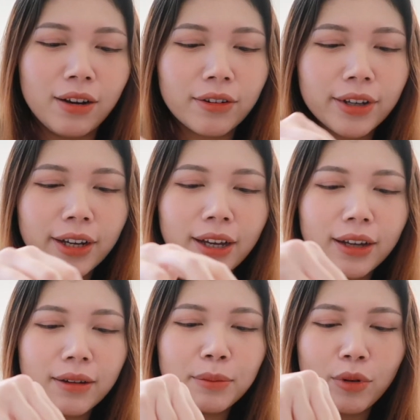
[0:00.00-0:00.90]

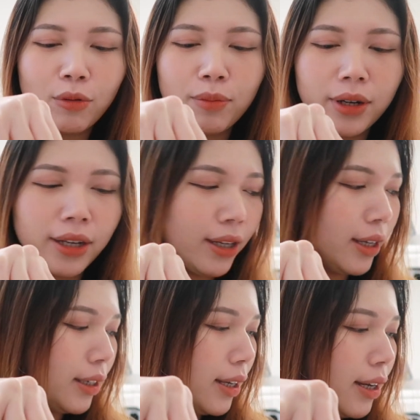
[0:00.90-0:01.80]
Okay, I'm opening
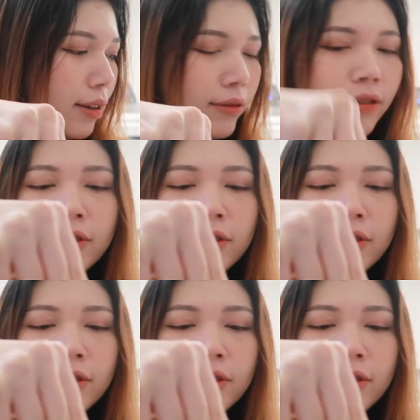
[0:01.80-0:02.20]
it now.